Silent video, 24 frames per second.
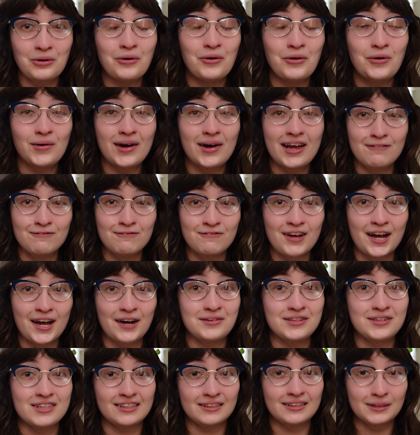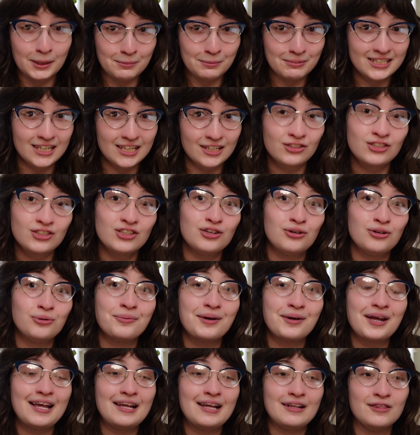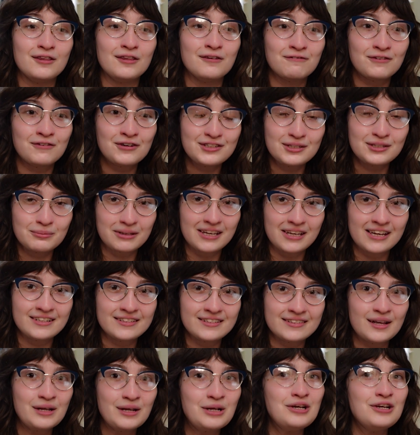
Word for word: hole and found the lipstick tube in the first place.